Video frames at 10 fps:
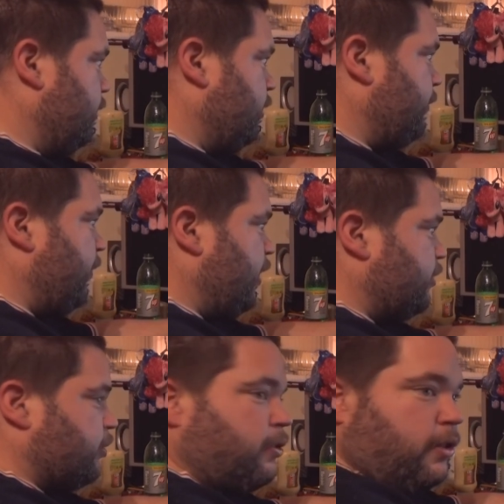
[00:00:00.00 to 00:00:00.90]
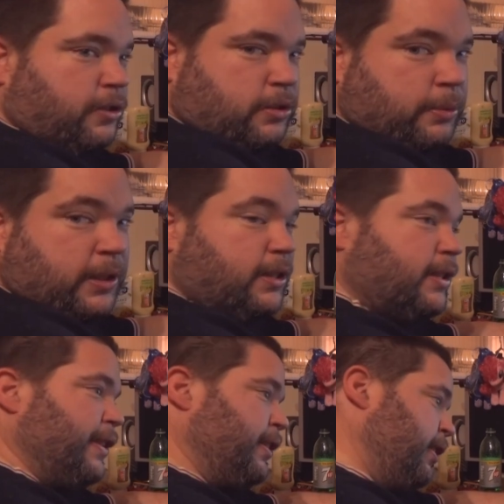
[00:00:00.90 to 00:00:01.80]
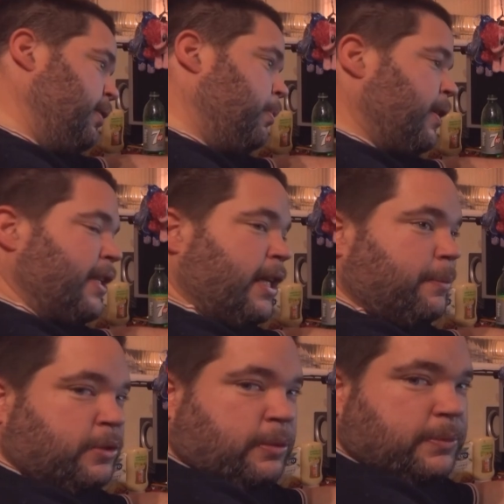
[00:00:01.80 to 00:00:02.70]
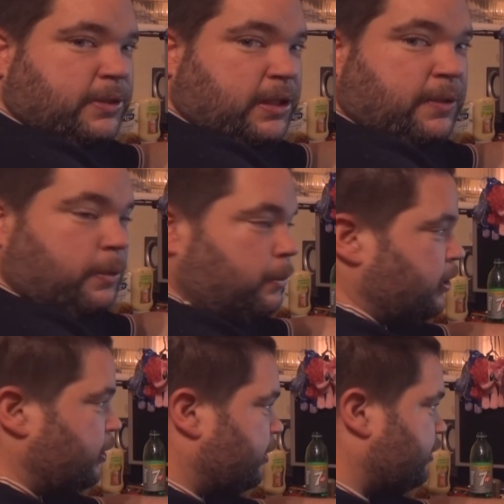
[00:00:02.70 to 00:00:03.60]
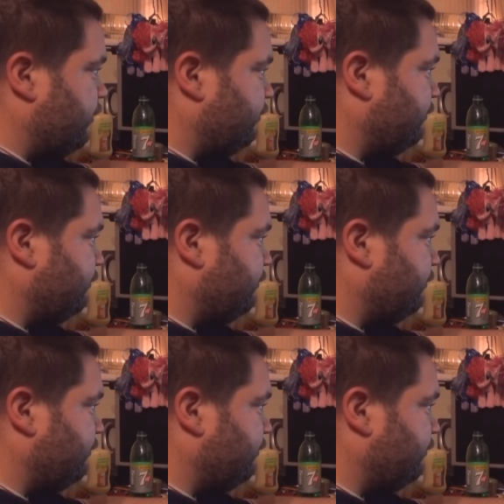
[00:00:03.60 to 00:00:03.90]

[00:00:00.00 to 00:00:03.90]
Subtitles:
And fingers crossed, we can test this bloody laptop and see if it works.